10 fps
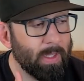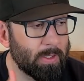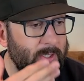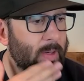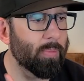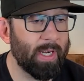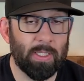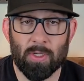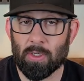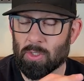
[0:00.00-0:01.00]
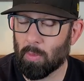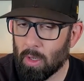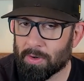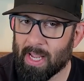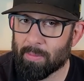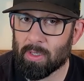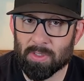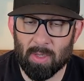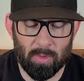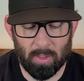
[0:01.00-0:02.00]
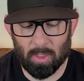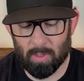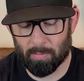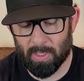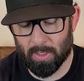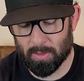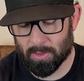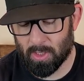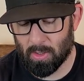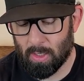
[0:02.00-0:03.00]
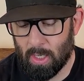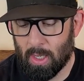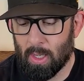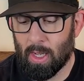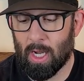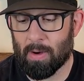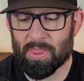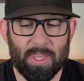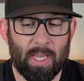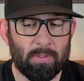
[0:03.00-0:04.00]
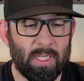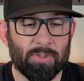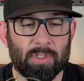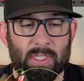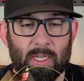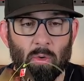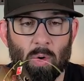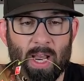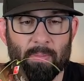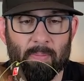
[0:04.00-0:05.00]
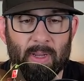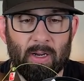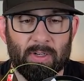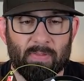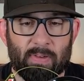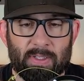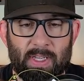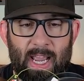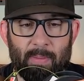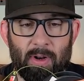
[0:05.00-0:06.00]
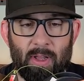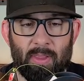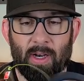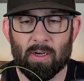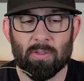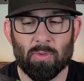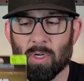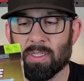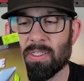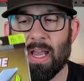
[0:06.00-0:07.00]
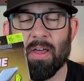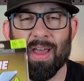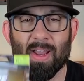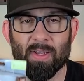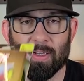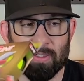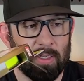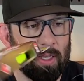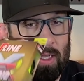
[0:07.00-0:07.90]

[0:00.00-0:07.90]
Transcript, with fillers: Some braids are smaller diameter, some are a little bit bigger. So uh, I that was interesting. Quite a bit bigger difference diameter on there. So we're going to see how that does.